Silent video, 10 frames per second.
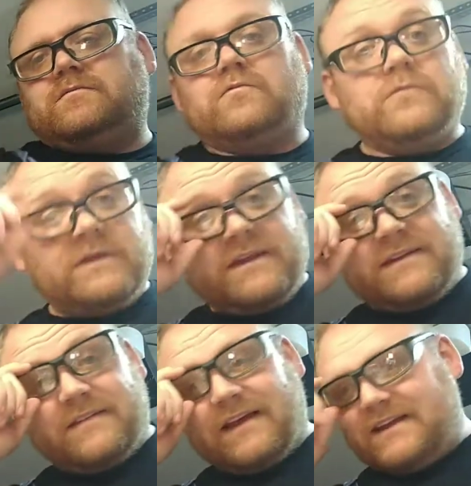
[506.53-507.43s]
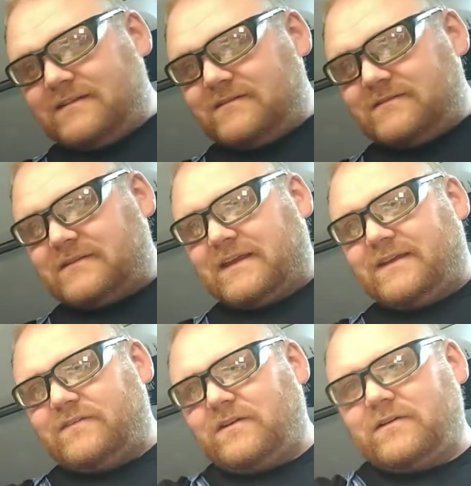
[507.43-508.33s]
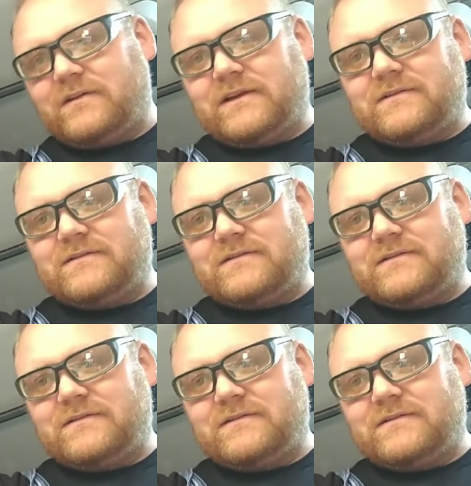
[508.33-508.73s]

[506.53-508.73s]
Really excited. Can't even talk right now.